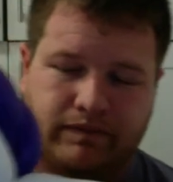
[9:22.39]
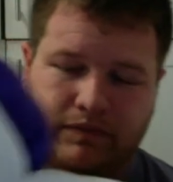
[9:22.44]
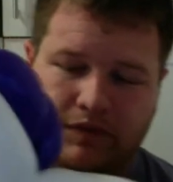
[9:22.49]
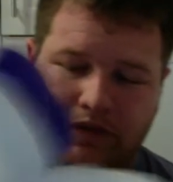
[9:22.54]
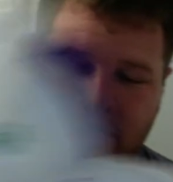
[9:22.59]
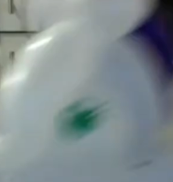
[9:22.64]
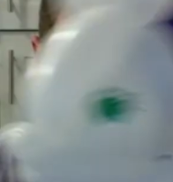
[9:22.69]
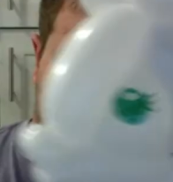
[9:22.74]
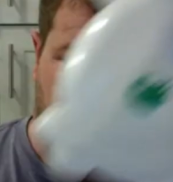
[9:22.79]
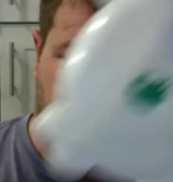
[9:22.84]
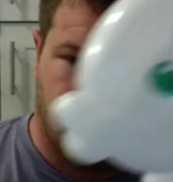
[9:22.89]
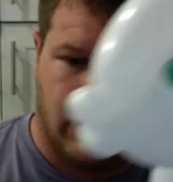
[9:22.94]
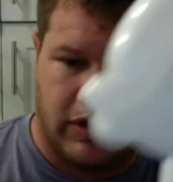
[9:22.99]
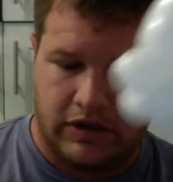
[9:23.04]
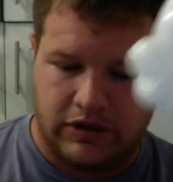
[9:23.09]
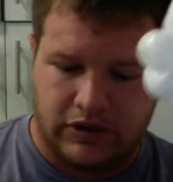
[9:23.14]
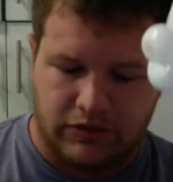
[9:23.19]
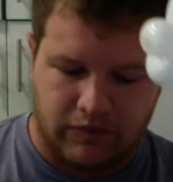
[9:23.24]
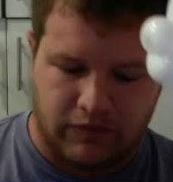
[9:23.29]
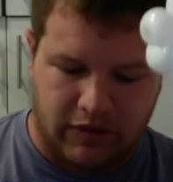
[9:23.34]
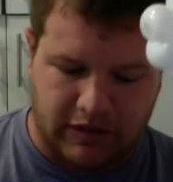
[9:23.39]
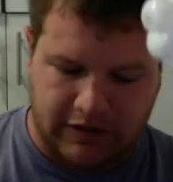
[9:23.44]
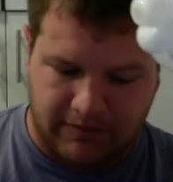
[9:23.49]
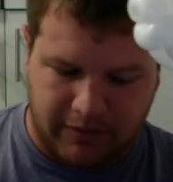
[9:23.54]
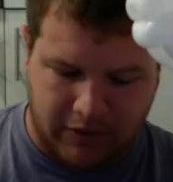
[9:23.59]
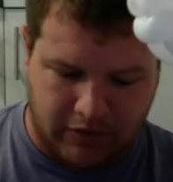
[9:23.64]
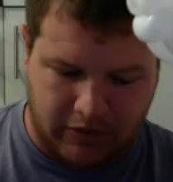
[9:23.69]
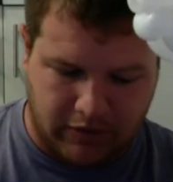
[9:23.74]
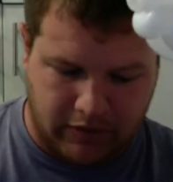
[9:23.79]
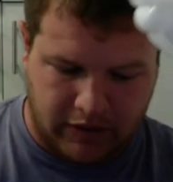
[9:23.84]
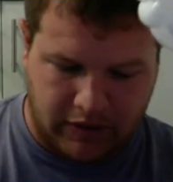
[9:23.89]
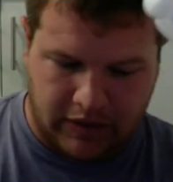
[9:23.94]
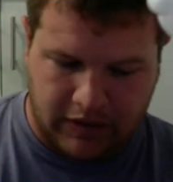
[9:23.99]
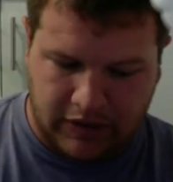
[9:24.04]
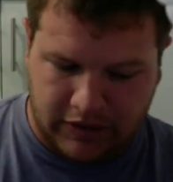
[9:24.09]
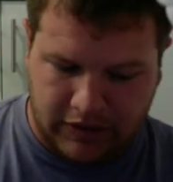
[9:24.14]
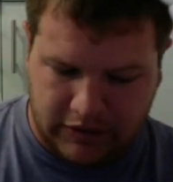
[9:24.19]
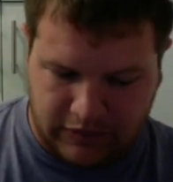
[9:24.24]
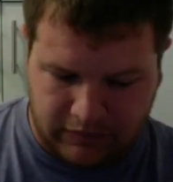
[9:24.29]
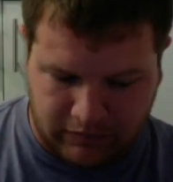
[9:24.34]
little girl that just wants a pony,
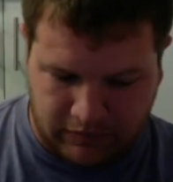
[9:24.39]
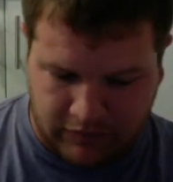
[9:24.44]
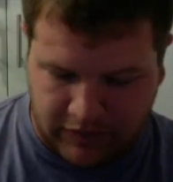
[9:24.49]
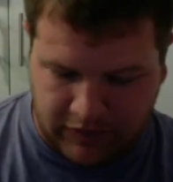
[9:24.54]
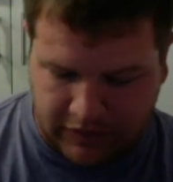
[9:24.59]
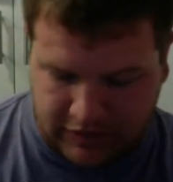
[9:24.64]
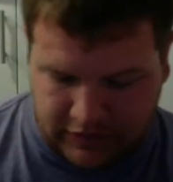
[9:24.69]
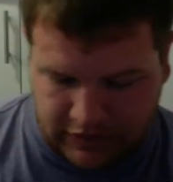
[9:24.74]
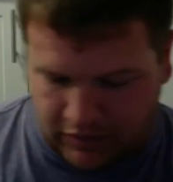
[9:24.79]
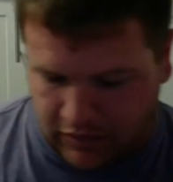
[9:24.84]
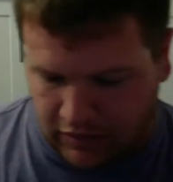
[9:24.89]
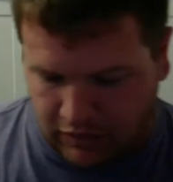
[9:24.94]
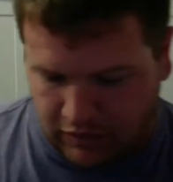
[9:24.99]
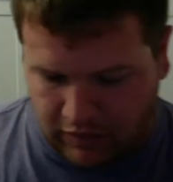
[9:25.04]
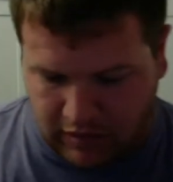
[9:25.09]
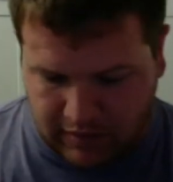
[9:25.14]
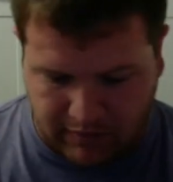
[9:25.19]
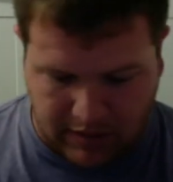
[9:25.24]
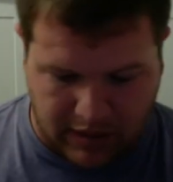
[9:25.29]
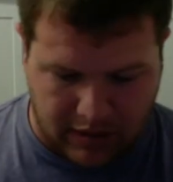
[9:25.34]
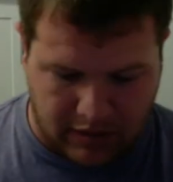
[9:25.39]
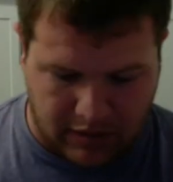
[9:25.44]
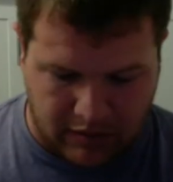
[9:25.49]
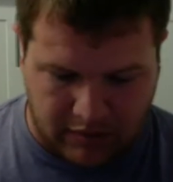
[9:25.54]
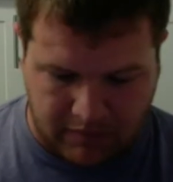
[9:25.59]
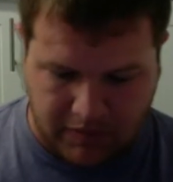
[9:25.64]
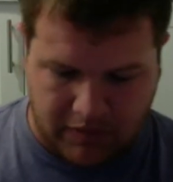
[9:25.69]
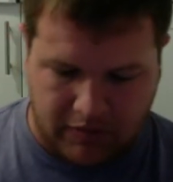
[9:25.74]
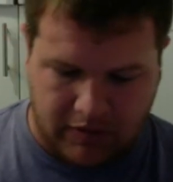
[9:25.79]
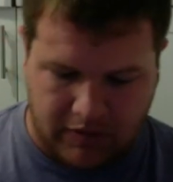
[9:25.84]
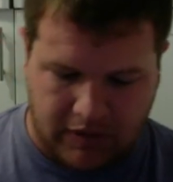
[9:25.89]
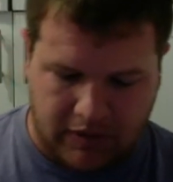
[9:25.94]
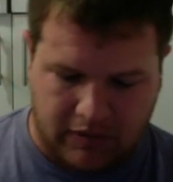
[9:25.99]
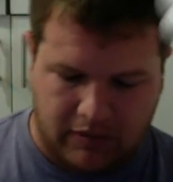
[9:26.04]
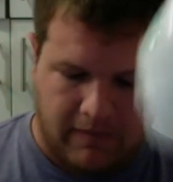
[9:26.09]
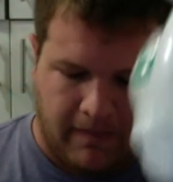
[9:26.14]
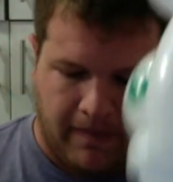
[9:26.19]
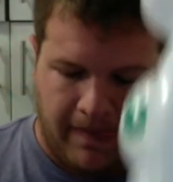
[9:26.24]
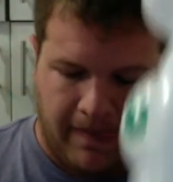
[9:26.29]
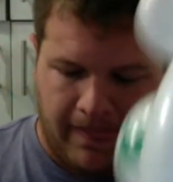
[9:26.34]
doesn't necessarily want My Little Pony,
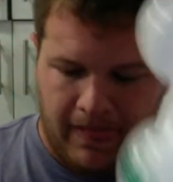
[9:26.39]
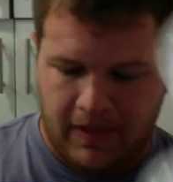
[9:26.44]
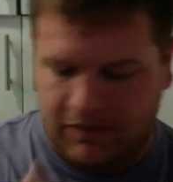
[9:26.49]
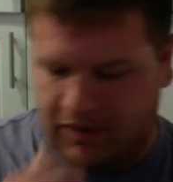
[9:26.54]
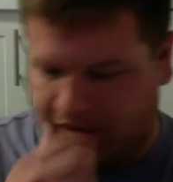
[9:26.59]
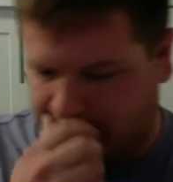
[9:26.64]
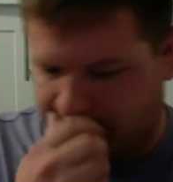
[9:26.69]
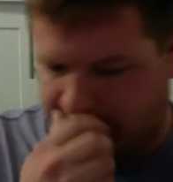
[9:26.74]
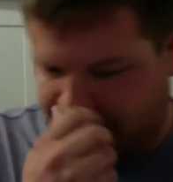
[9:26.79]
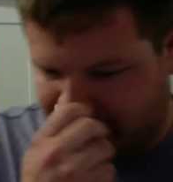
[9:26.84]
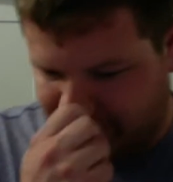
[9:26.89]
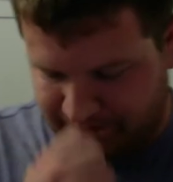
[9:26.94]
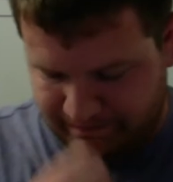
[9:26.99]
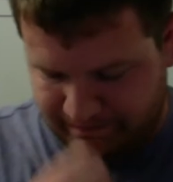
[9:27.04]
whatever.